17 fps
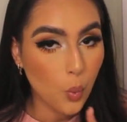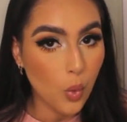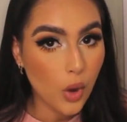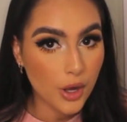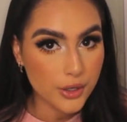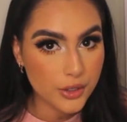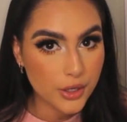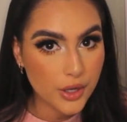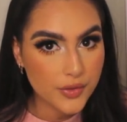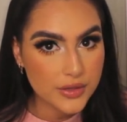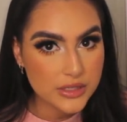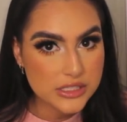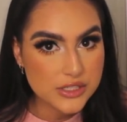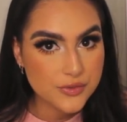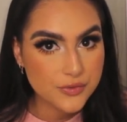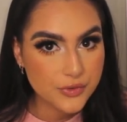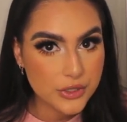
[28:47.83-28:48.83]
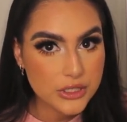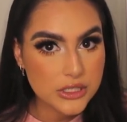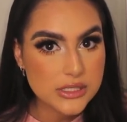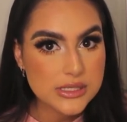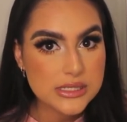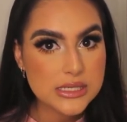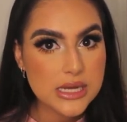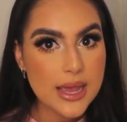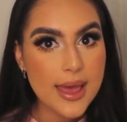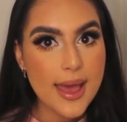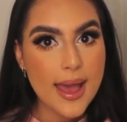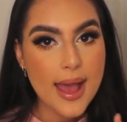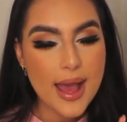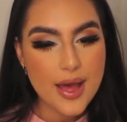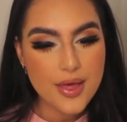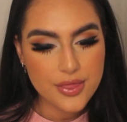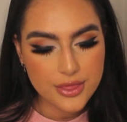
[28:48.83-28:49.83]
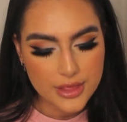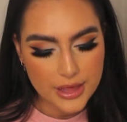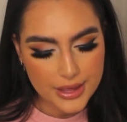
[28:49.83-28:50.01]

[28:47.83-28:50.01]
water on this first, and